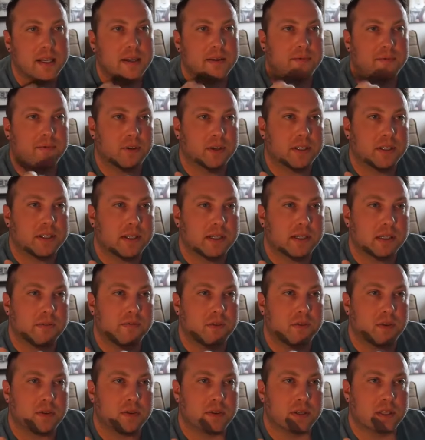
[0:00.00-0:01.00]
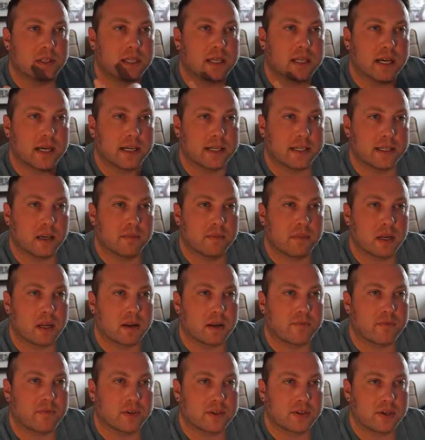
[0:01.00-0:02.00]
For instance, if you use the EIDL money
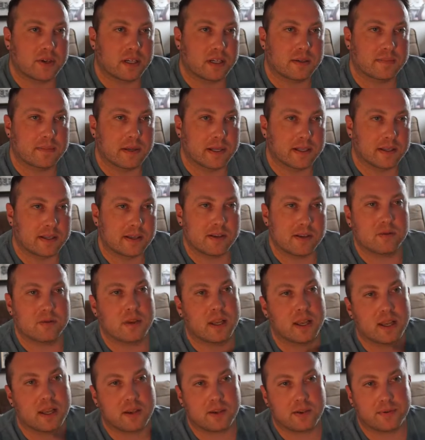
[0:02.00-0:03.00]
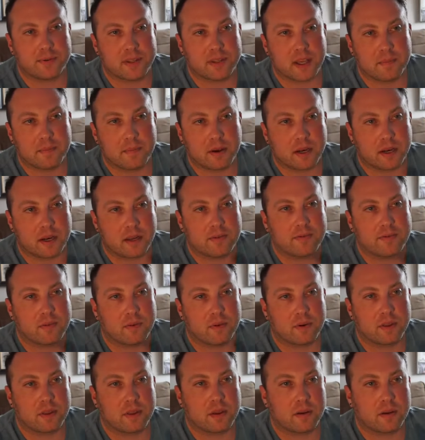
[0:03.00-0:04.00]
for certain expenses, you can't use that money
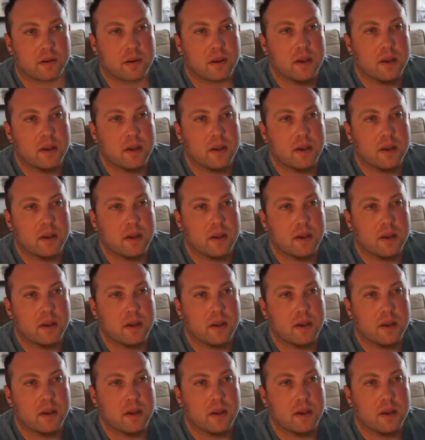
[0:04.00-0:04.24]
for the